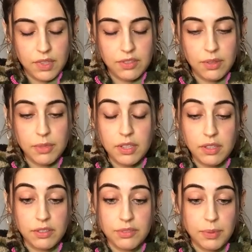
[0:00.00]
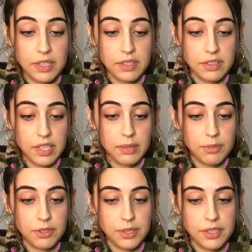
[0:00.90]
something that you're spending time
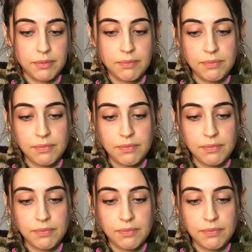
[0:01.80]
doing.